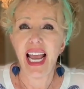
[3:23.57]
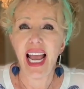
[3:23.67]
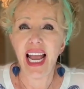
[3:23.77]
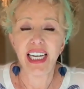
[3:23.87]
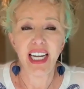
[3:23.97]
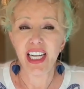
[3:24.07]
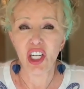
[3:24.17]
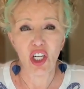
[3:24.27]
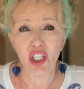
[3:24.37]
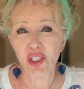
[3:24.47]
and had
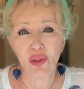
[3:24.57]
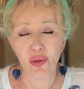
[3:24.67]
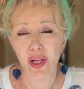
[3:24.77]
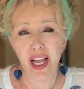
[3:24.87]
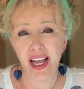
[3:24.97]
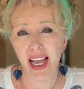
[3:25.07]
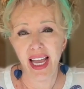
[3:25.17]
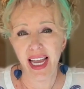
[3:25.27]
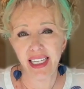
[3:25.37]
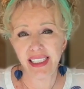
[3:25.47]
lost all her
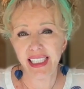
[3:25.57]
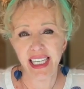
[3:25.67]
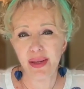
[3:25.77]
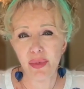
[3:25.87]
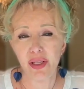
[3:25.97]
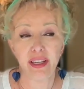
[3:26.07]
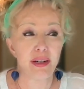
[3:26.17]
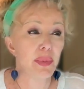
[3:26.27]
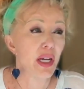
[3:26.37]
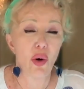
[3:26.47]
hair to
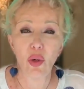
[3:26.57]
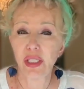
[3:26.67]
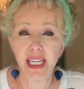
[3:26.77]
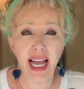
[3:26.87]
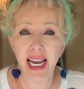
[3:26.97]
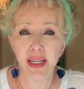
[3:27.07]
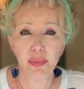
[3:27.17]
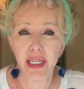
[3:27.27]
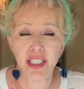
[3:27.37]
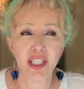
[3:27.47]
chemotherapy or to
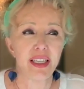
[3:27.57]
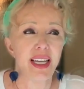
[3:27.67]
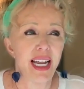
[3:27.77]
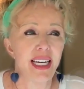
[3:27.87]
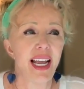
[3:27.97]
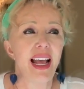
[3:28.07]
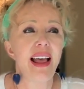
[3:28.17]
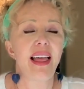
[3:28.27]
alopecia, then